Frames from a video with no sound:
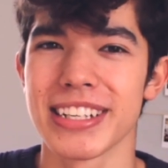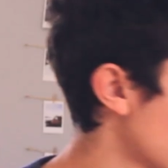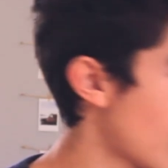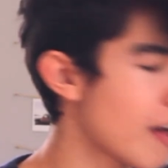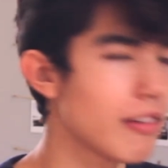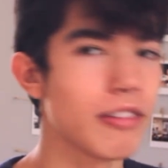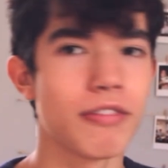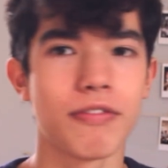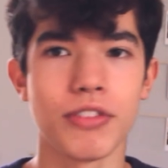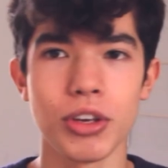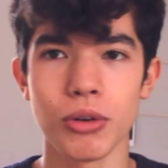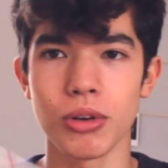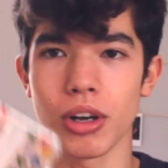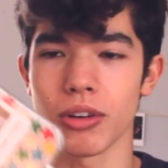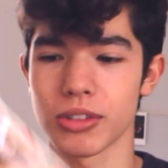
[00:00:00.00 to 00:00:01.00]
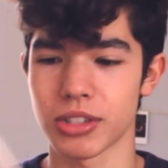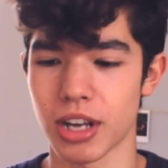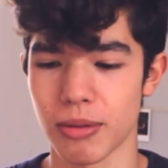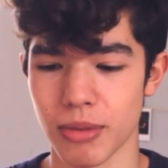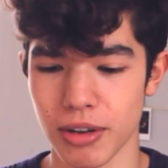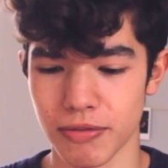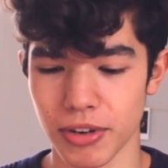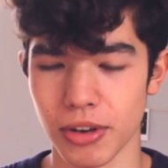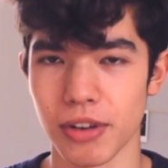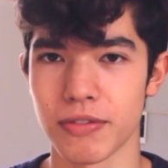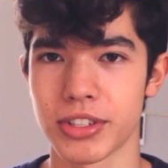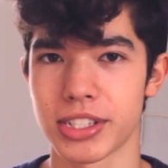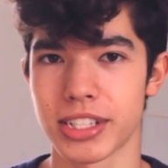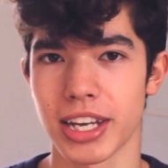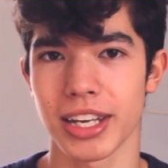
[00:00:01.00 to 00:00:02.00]
So I have a few notes on my phone of
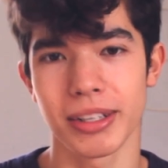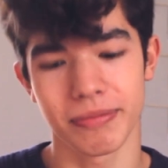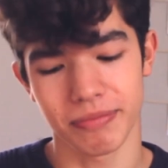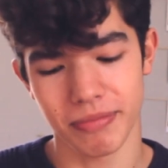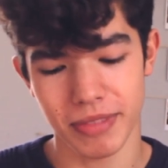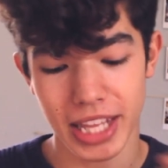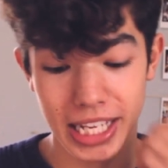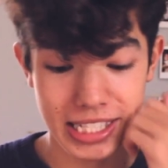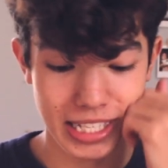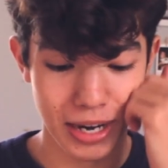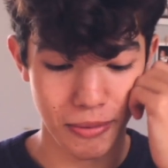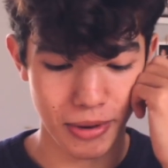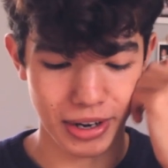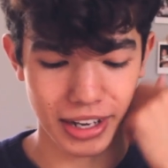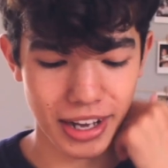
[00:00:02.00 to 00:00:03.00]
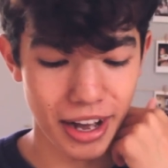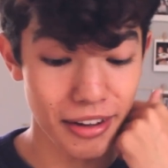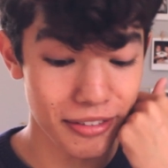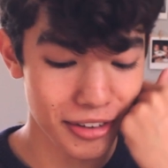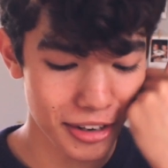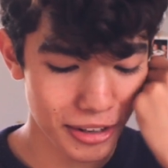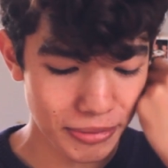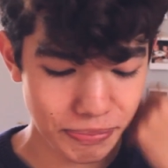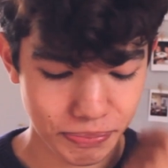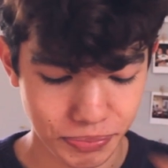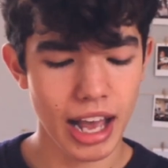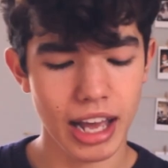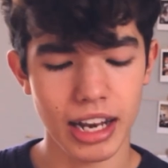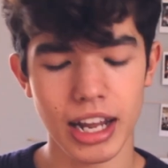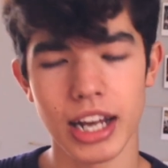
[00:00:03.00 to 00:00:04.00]
just like things that I want to cover,
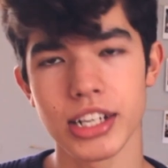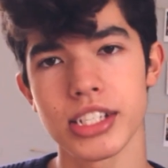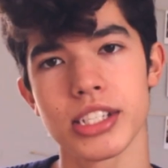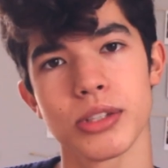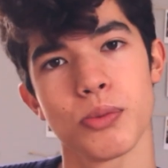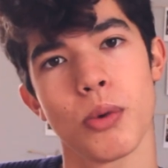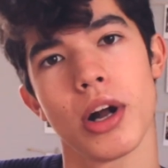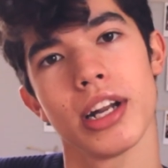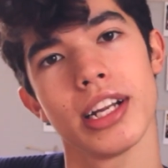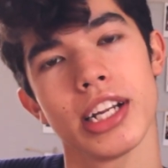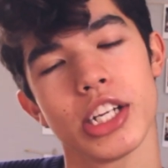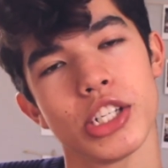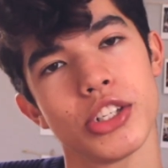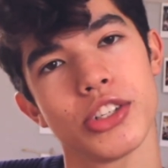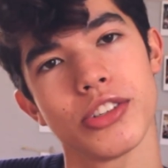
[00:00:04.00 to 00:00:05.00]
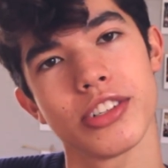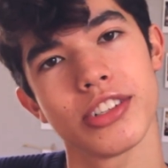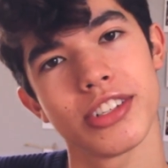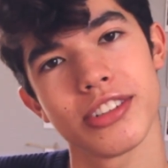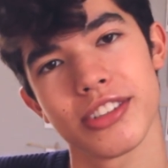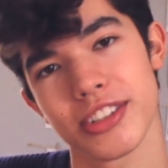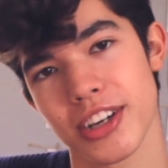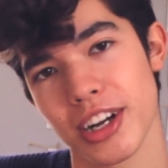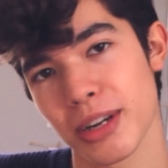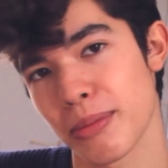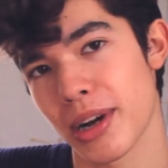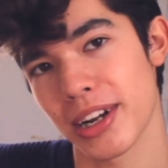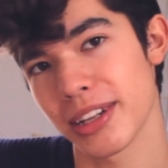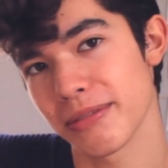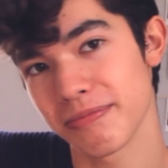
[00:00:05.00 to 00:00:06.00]
and I just wanted to talk
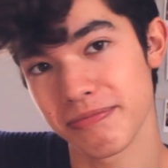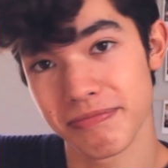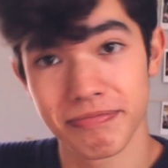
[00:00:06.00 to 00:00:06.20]
about it.